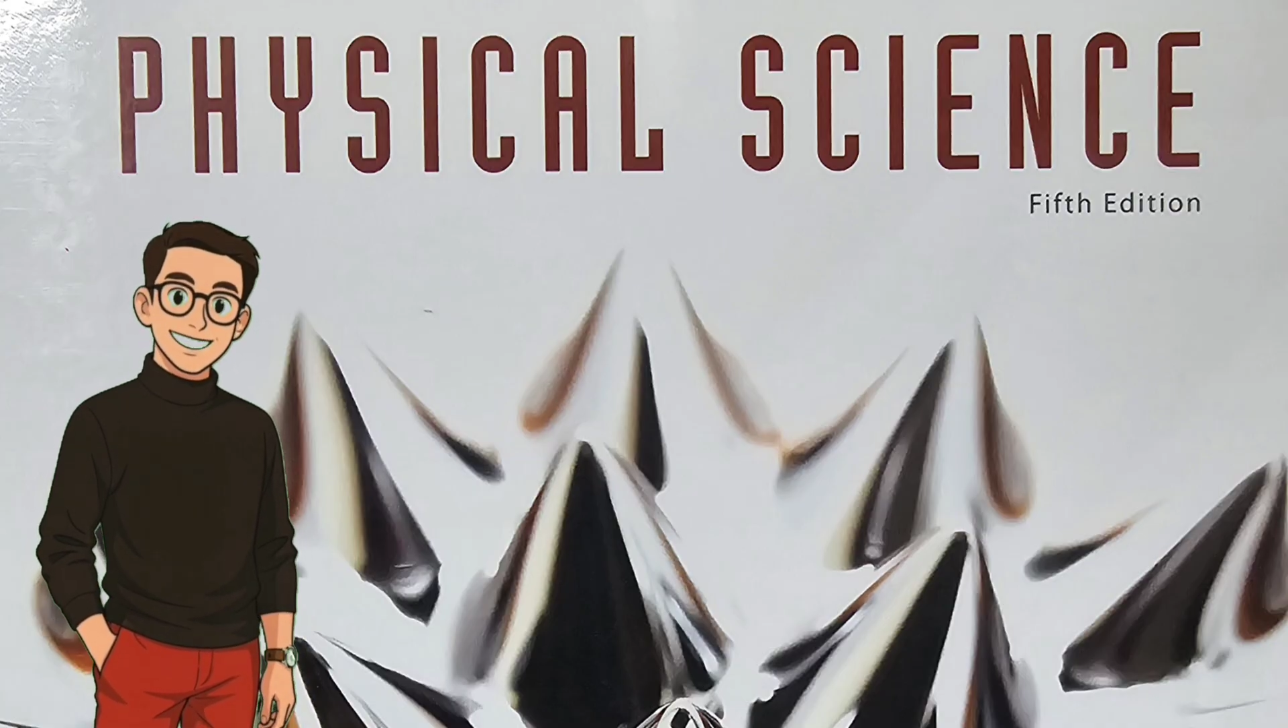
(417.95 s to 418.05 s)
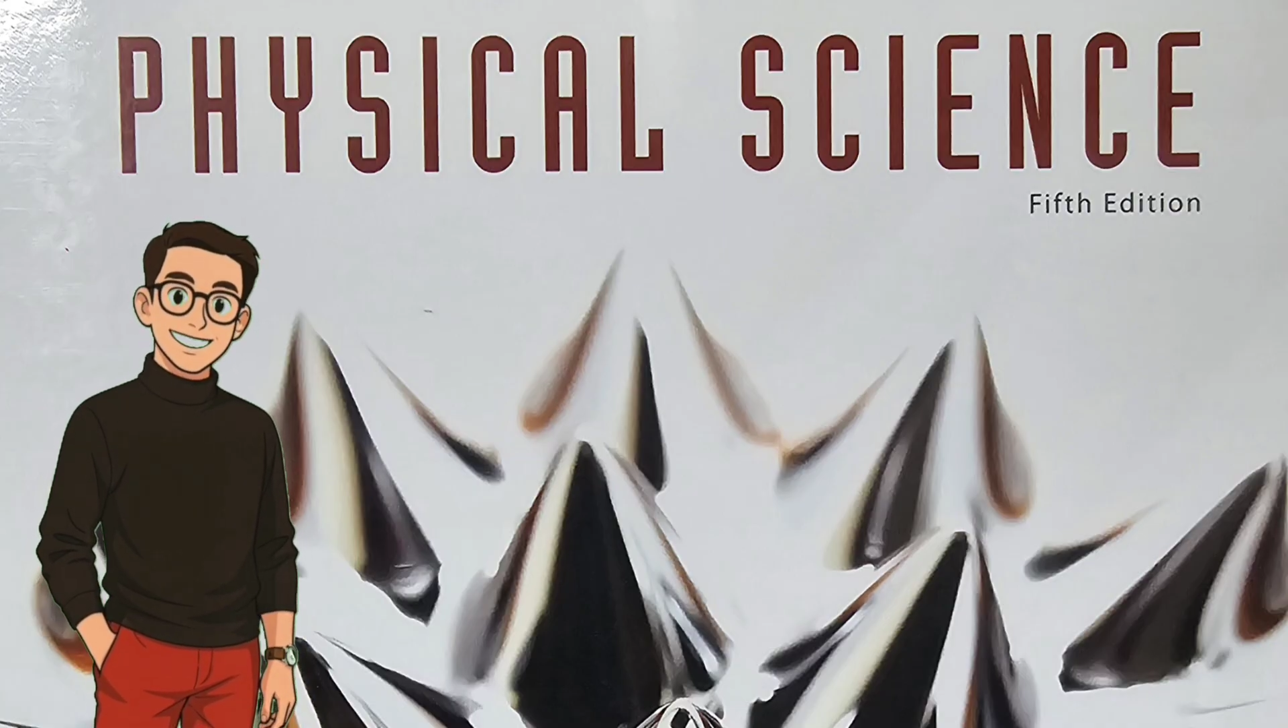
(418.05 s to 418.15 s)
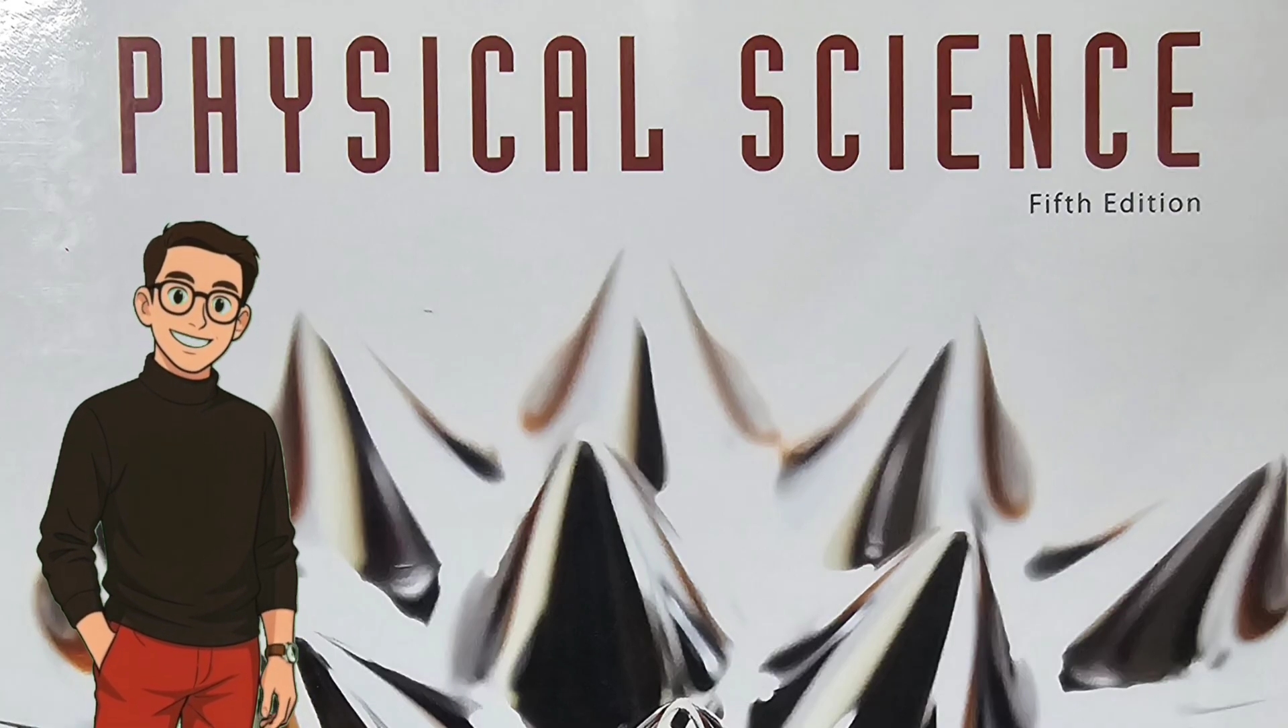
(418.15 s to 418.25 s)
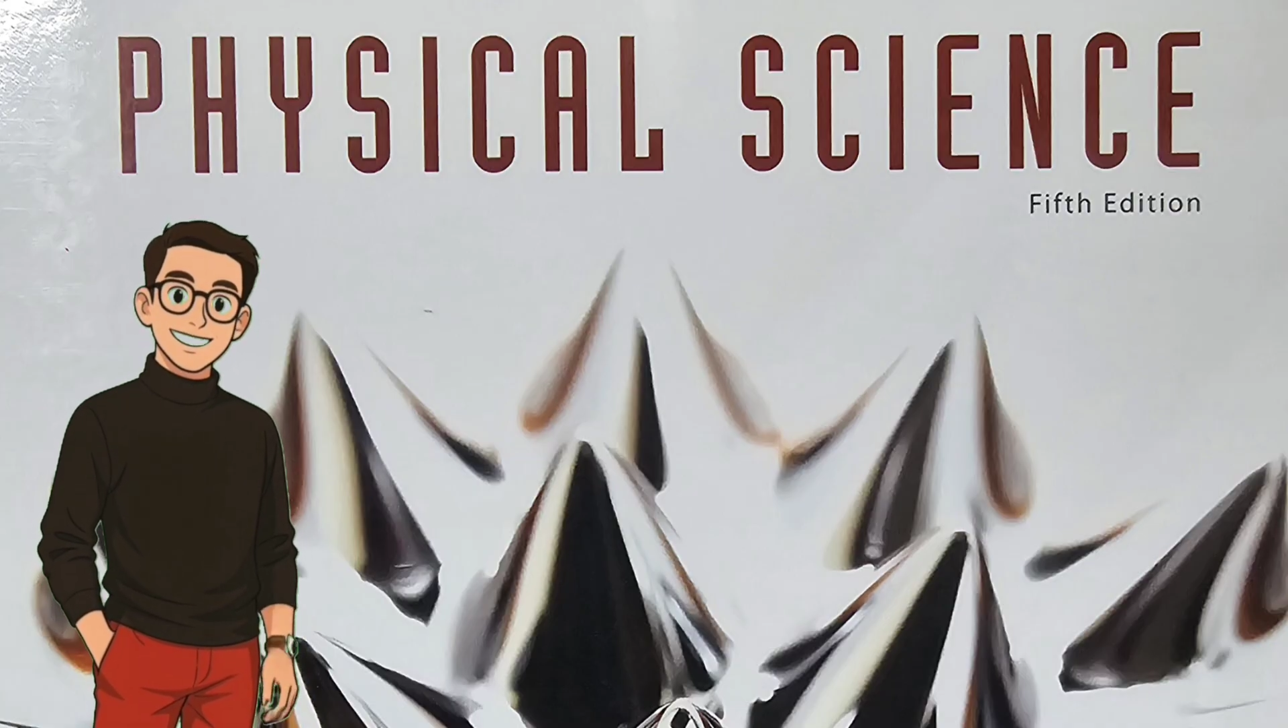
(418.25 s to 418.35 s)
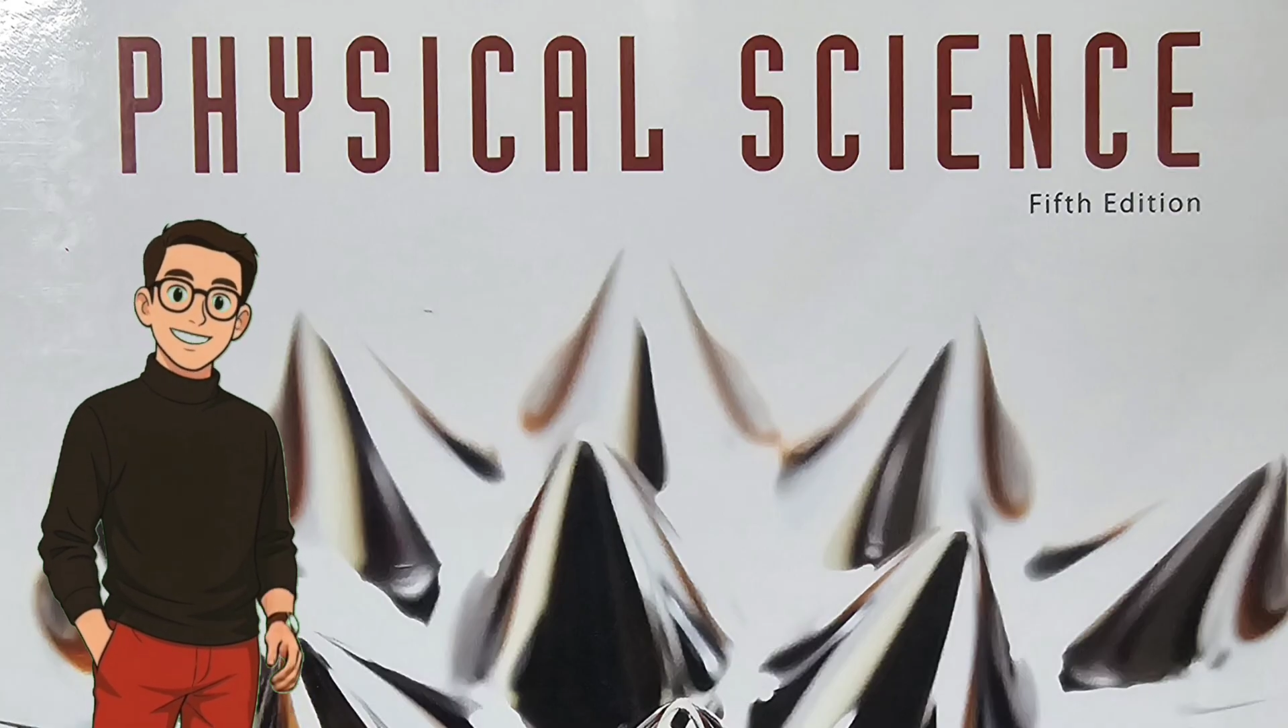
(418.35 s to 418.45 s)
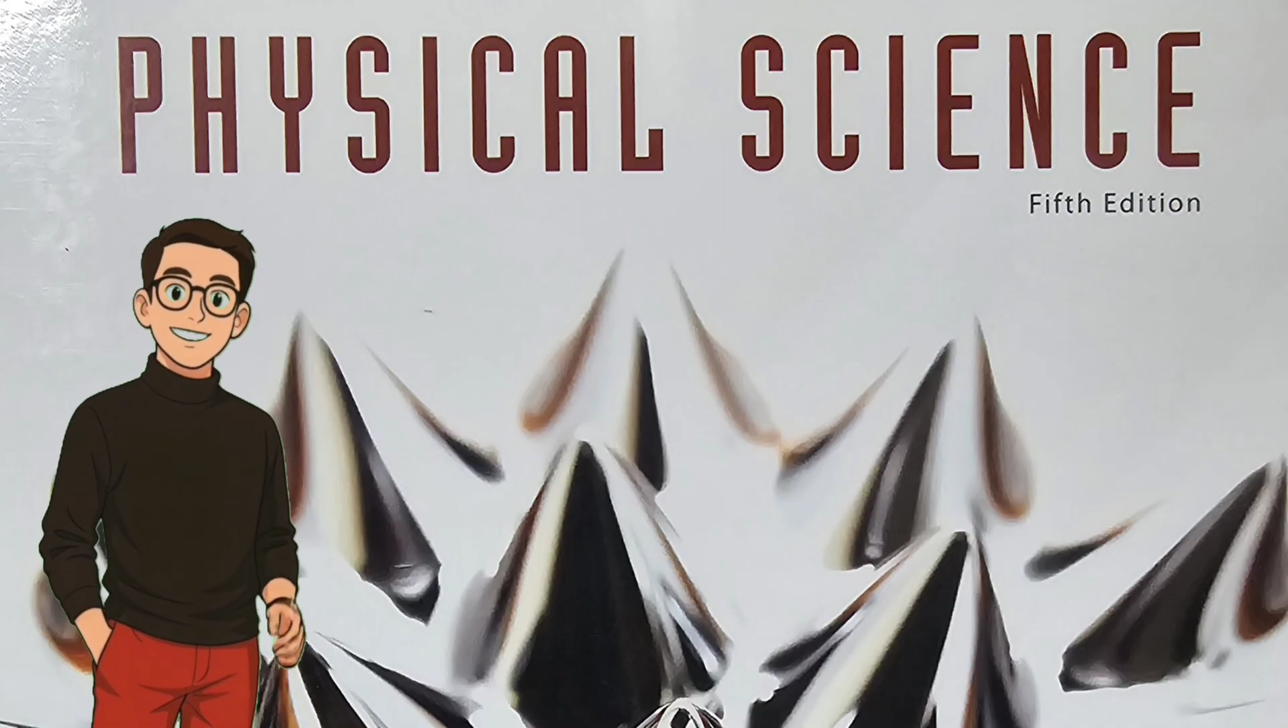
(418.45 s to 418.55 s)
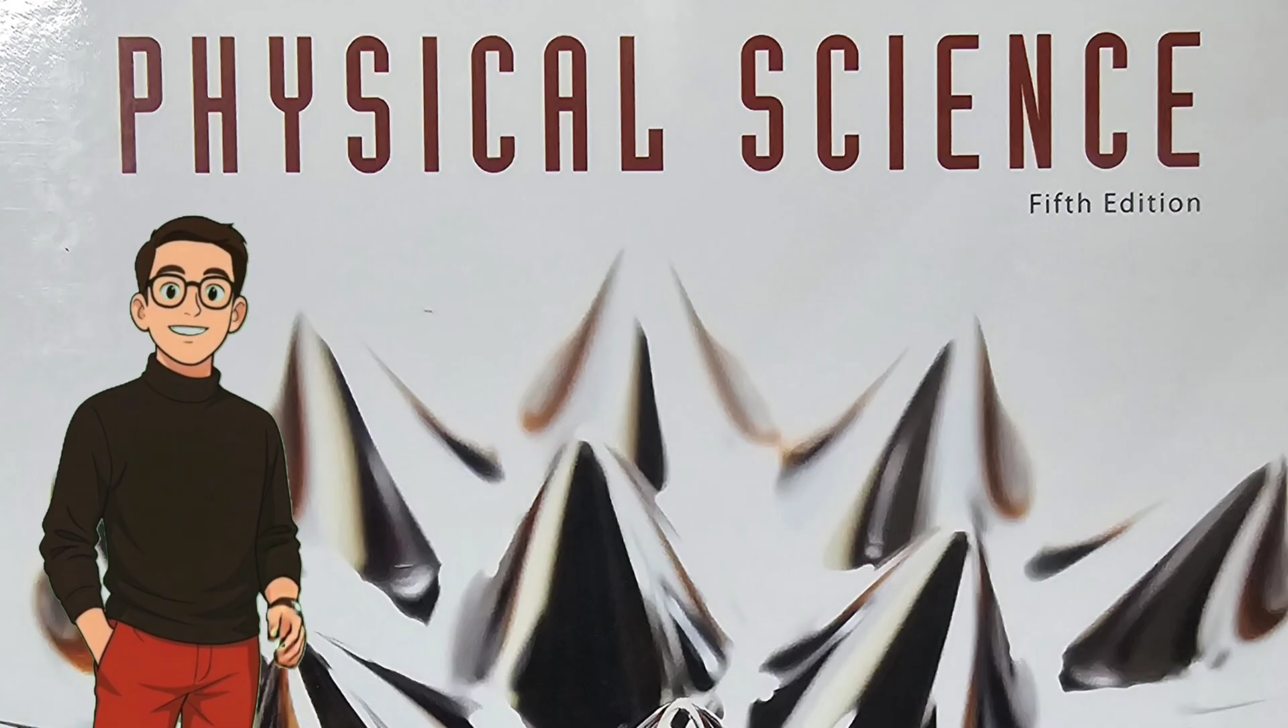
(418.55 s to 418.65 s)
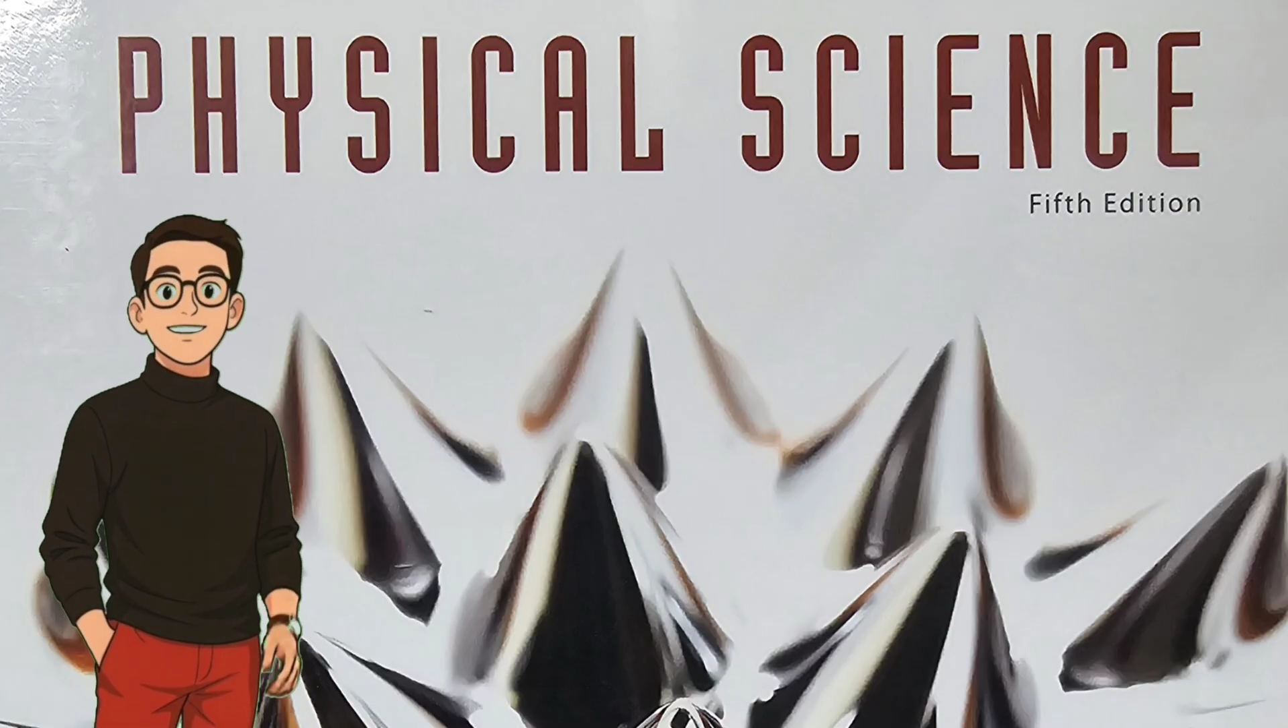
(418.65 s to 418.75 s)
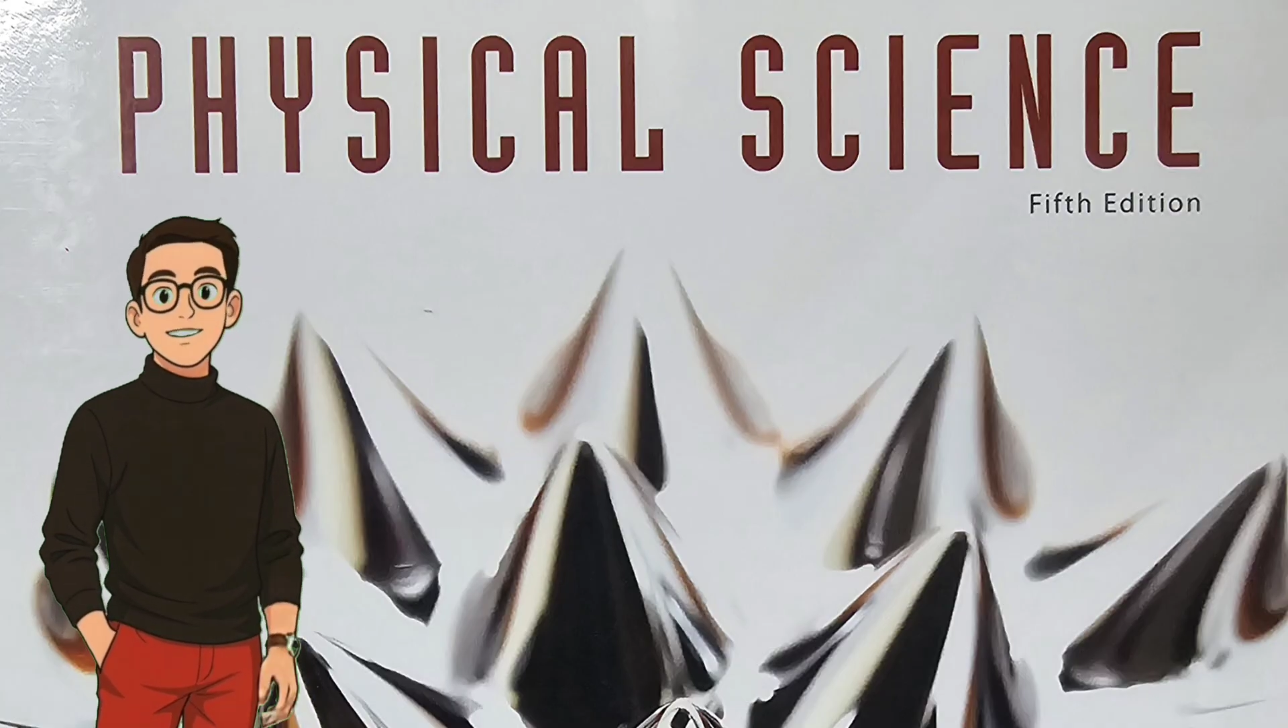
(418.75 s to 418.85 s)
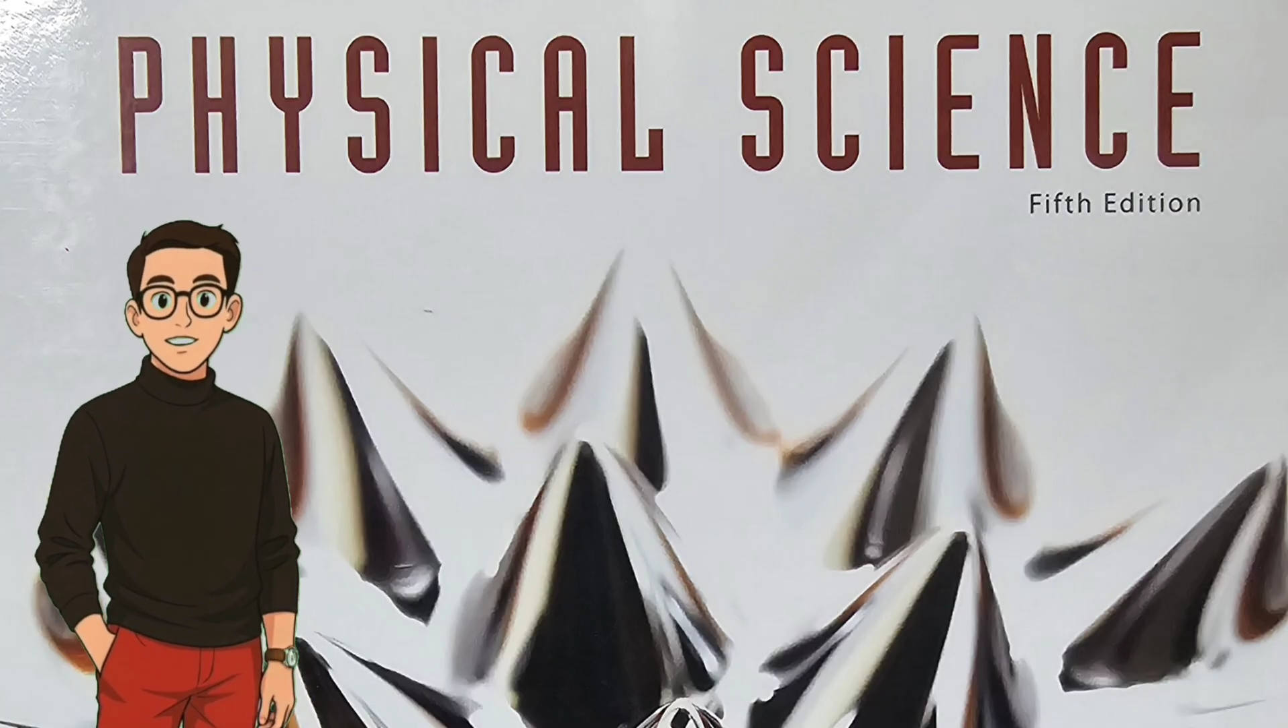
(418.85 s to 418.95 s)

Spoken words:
stretches.